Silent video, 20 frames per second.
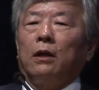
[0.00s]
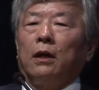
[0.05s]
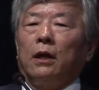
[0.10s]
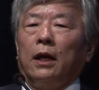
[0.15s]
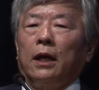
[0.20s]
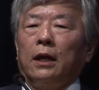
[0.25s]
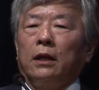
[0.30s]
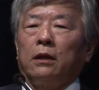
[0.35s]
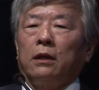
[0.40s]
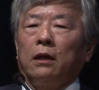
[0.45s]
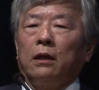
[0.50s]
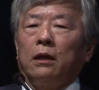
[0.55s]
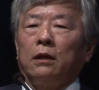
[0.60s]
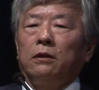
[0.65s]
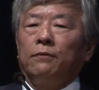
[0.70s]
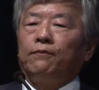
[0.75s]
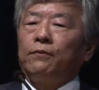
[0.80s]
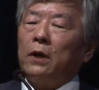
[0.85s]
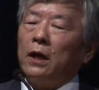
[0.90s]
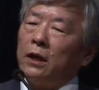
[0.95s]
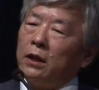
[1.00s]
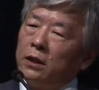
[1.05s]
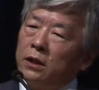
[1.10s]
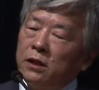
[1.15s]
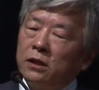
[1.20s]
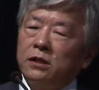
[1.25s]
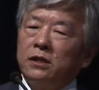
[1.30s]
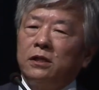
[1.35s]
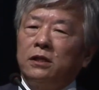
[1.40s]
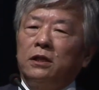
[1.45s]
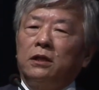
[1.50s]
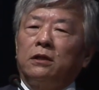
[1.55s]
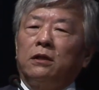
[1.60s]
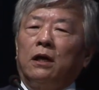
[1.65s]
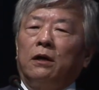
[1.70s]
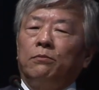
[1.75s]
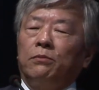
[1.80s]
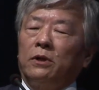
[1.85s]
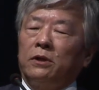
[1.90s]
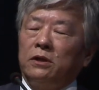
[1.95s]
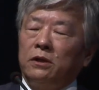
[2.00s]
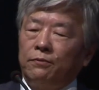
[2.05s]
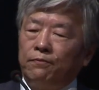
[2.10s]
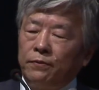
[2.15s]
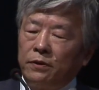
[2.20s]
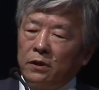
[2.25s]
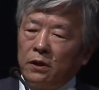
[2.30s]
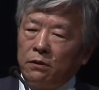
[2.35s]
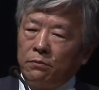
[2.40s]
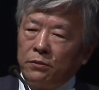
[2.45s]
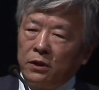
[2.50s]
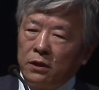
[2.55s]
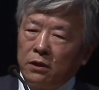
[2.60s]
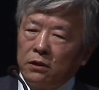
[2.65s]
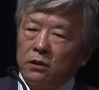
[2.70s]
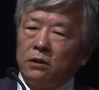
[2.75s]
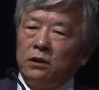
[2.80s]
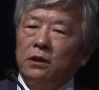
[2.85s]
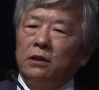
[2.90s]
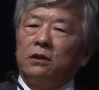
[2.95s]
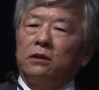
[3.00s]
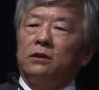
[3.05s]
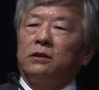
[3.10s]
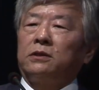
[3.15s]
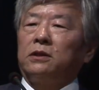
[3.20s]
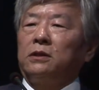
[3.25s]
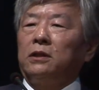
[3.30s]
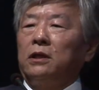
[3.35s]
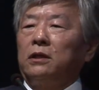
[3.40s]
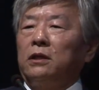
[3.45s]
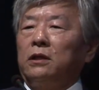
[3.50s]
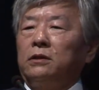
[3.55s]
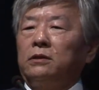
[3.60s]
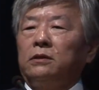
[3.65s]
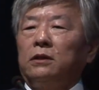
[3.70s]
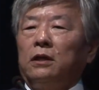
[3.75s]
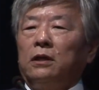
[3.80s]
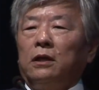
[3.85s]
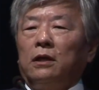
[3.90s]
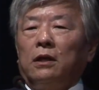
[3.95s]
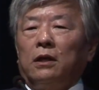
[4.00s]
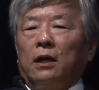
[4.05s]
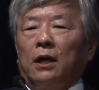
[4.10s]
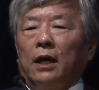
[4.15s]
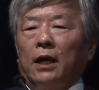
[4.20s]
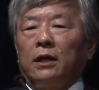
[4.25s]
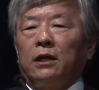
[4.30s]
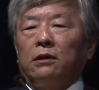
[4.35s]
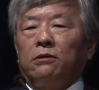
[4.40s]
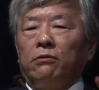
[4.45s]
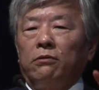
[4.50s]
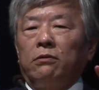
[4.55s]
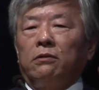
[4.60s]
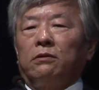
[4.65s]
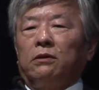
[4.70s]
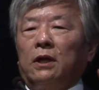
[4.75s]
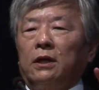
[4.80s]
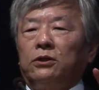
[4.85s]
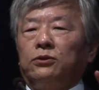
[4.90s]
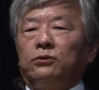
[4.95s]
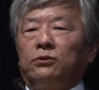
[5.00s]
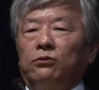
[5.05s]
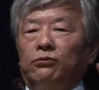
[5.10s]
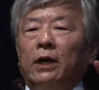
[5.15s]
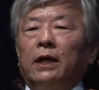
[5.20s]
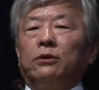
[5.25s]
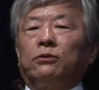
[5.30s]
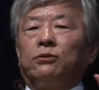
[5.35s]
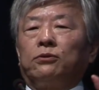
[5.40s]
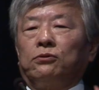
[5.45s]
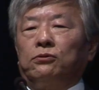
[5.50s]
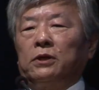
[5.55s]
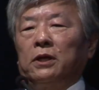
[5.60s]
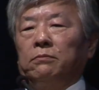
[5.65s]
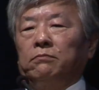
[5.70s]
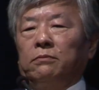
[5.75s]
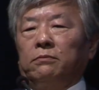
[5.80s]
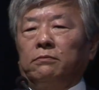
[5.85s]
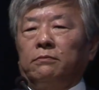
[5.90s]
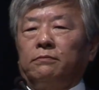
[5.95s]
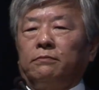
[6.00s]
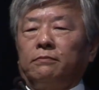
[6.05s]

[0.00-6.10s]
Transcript: and if I really, if I'm interested in this, I should write to him.